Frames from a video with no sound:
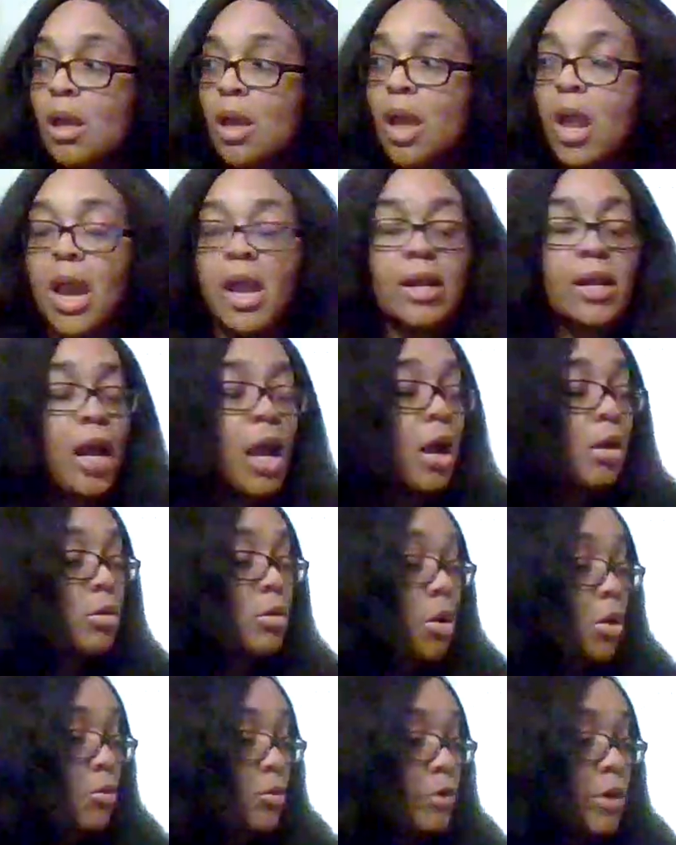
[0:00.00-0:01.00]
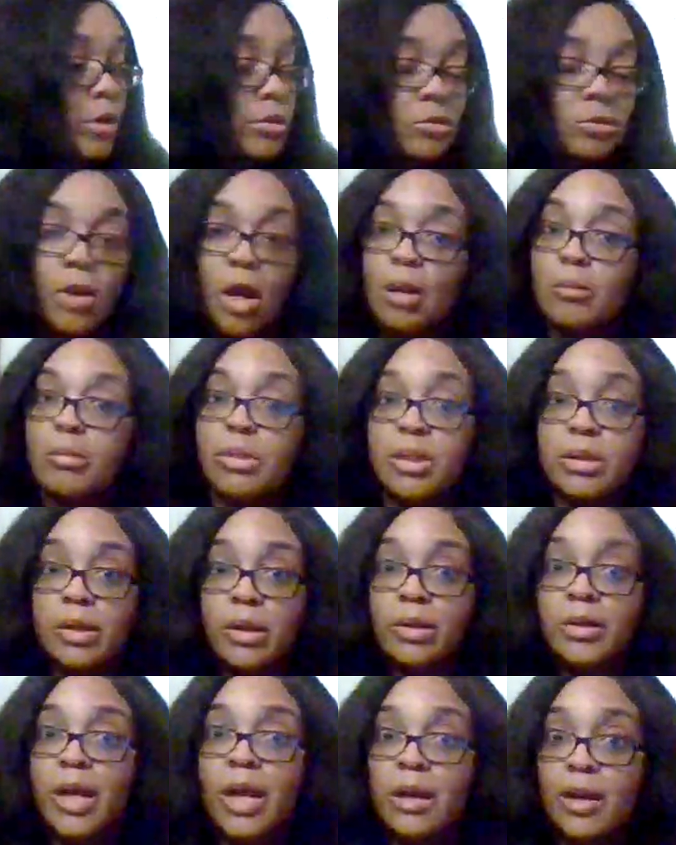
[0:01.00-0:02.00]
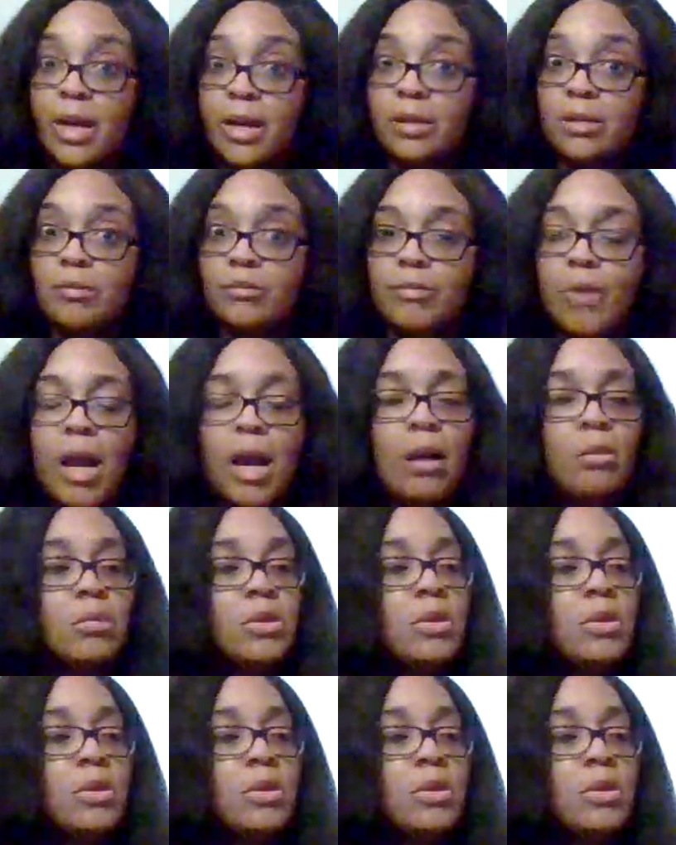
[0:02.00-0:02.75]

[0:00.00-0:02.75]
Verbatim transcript: and I'll go there. You know, I'll be there in that negative vibe,